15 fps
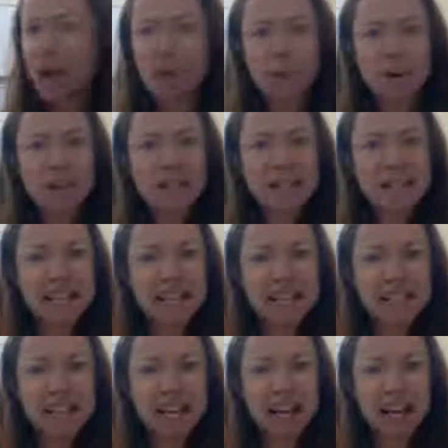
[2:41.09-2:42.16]
And what is he
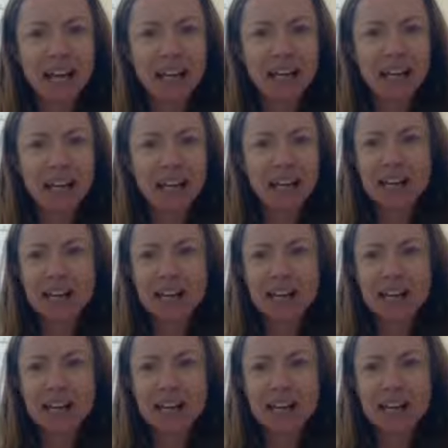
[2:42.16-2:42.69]
eating?